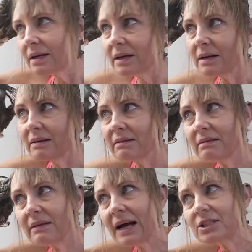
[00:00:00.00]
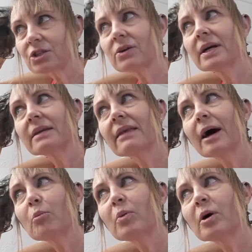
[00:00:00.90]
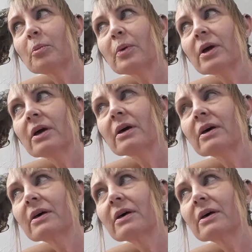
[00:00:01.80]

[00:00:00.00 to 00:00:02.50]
I'm going to saturate that puppy.